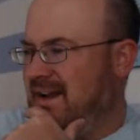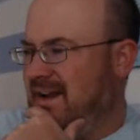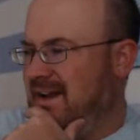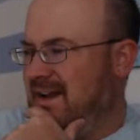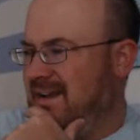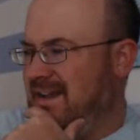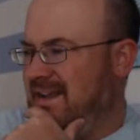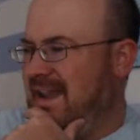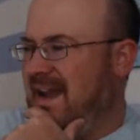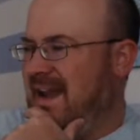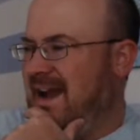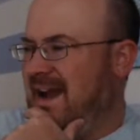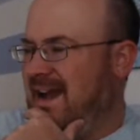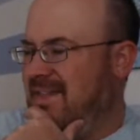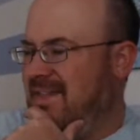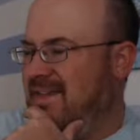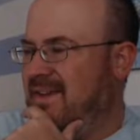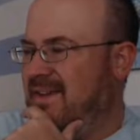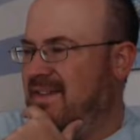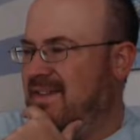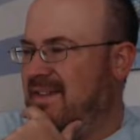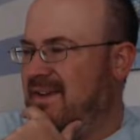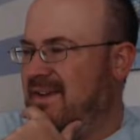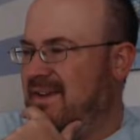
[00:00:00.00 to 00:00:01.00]
Yeah, I
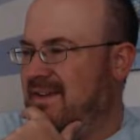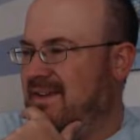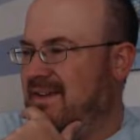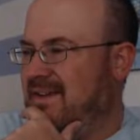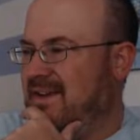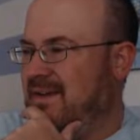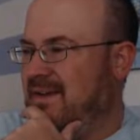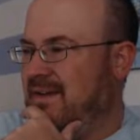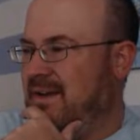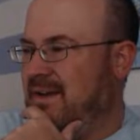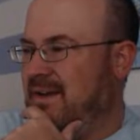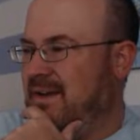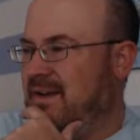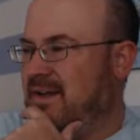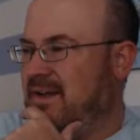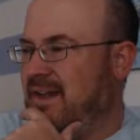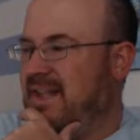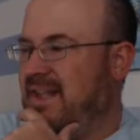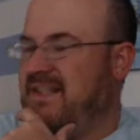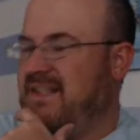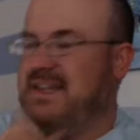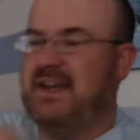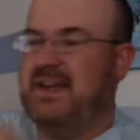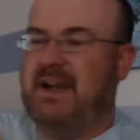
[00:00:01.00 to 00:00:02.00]
think
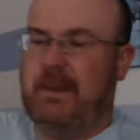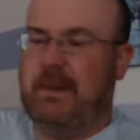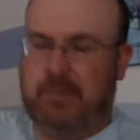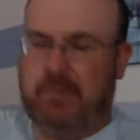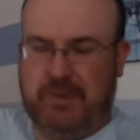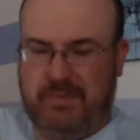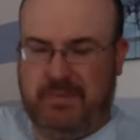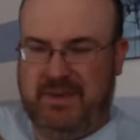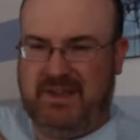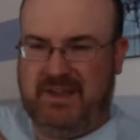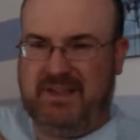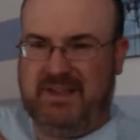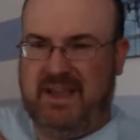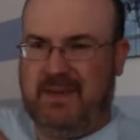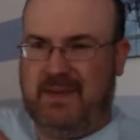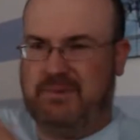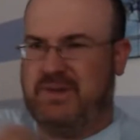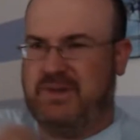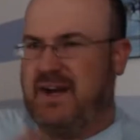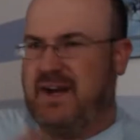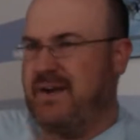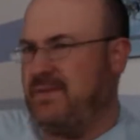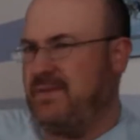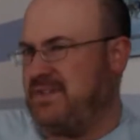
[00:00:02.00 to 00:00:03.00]
collecting a couple of big name
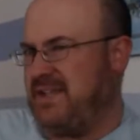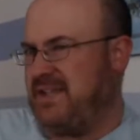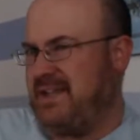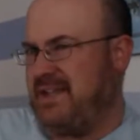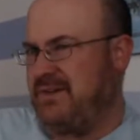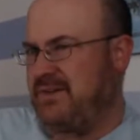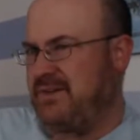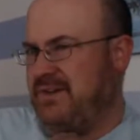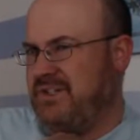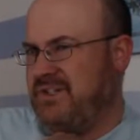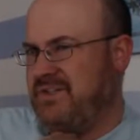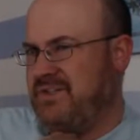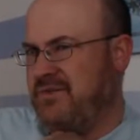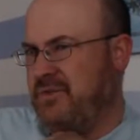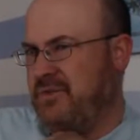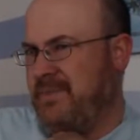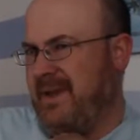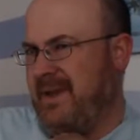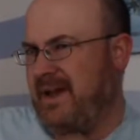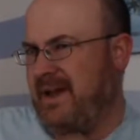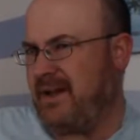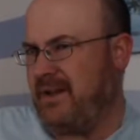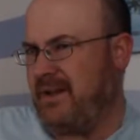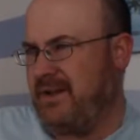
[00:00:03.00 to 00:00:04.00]
drivers, getting Christopher
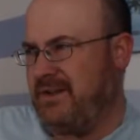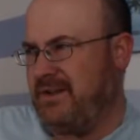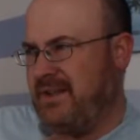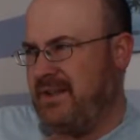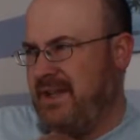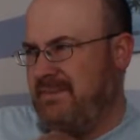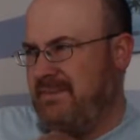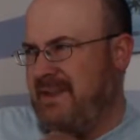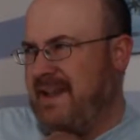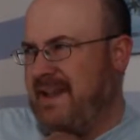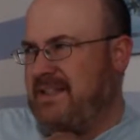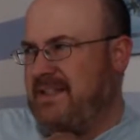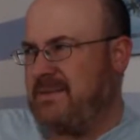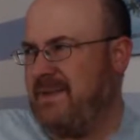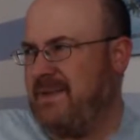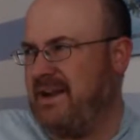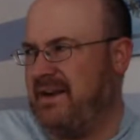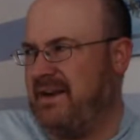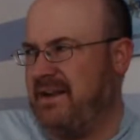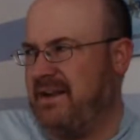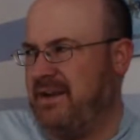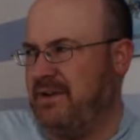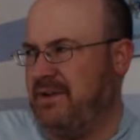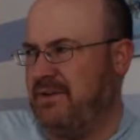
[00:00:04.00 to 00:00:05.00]
Bell and Matt
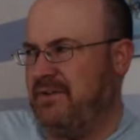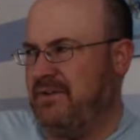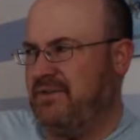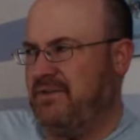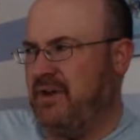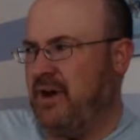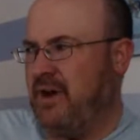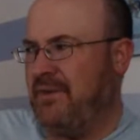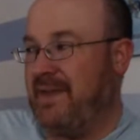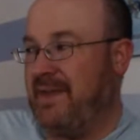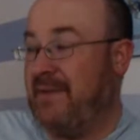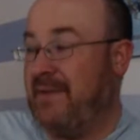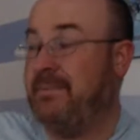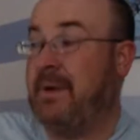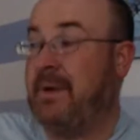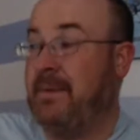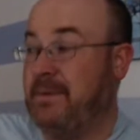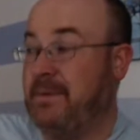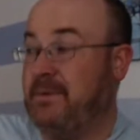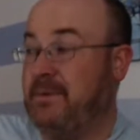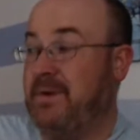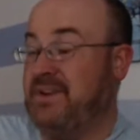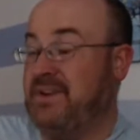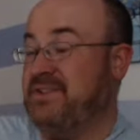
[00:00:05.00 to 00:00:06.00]
DiBenedetto involved, that
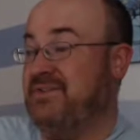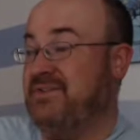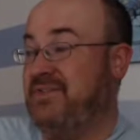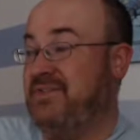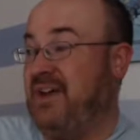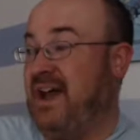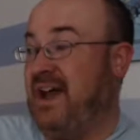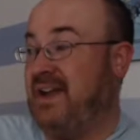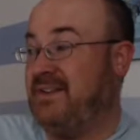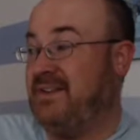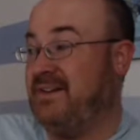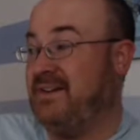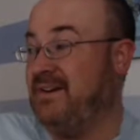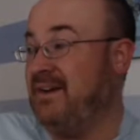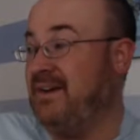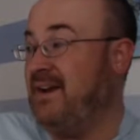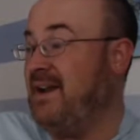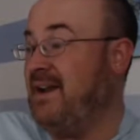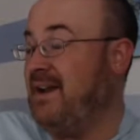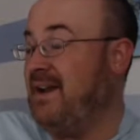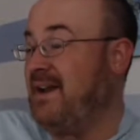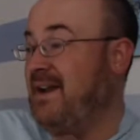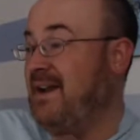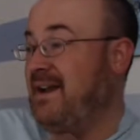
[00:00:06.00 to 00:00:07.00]
probably was a factor.
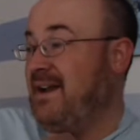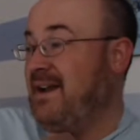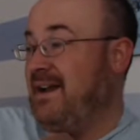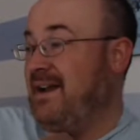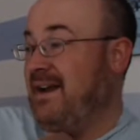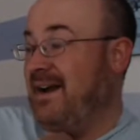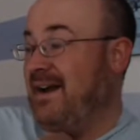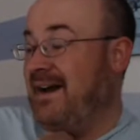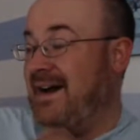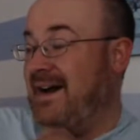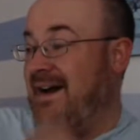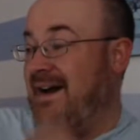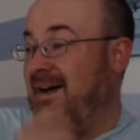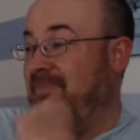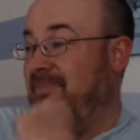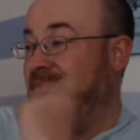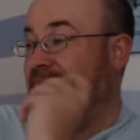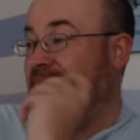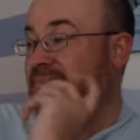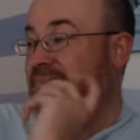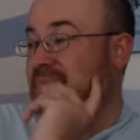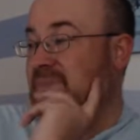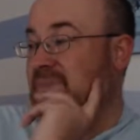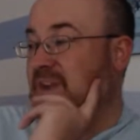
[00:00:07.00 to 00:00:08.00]
Yeah,
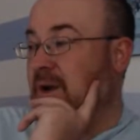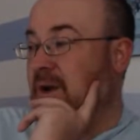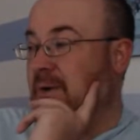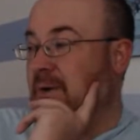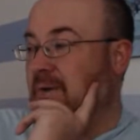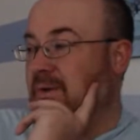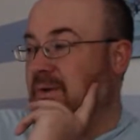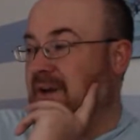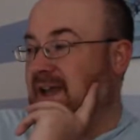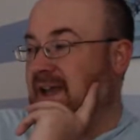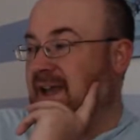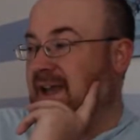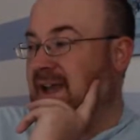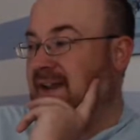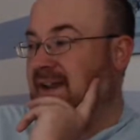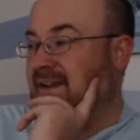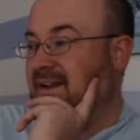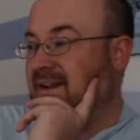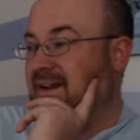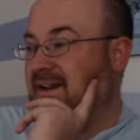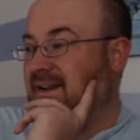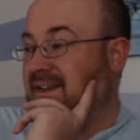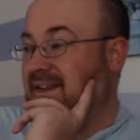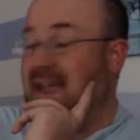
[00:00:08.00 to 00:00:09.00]

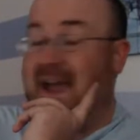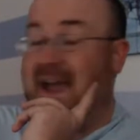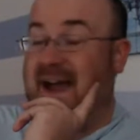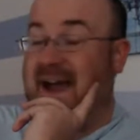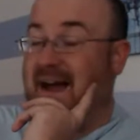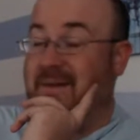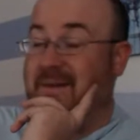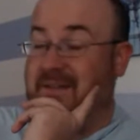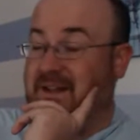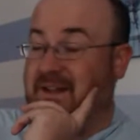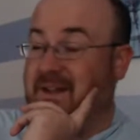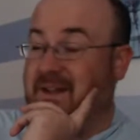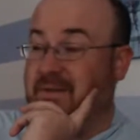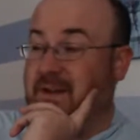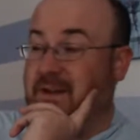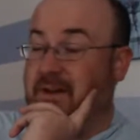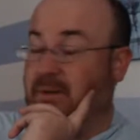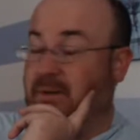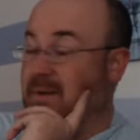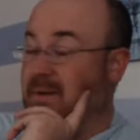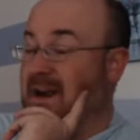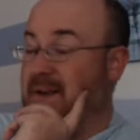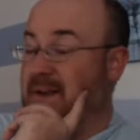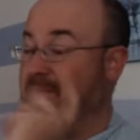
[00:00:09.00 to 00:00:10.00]
I mean, it
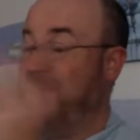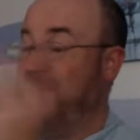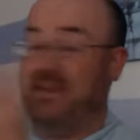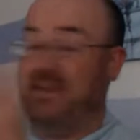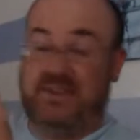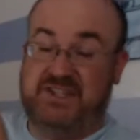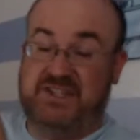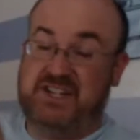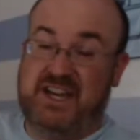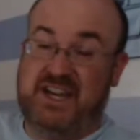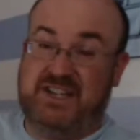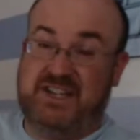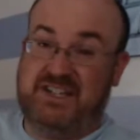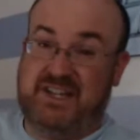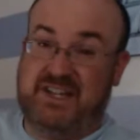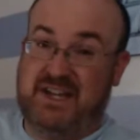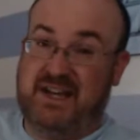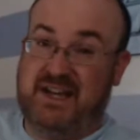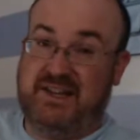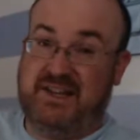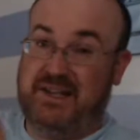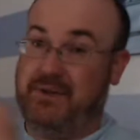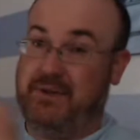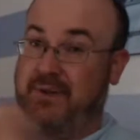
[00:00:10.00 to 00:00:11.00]
reminded me of the J.J.
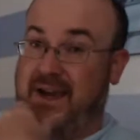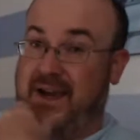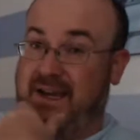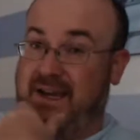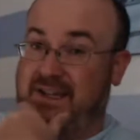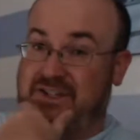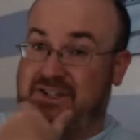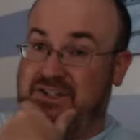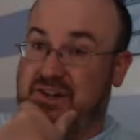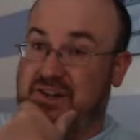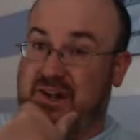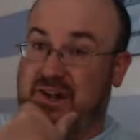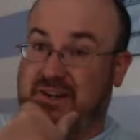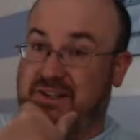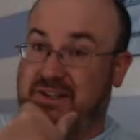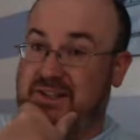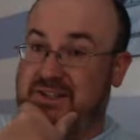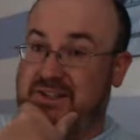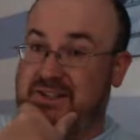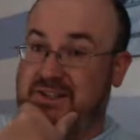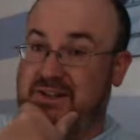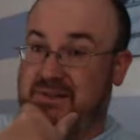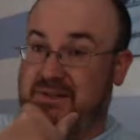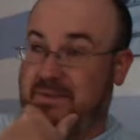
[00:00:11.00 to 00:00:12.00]
Yaley wreck at Charlotte
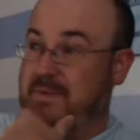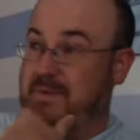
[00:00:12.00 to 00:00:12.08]
too.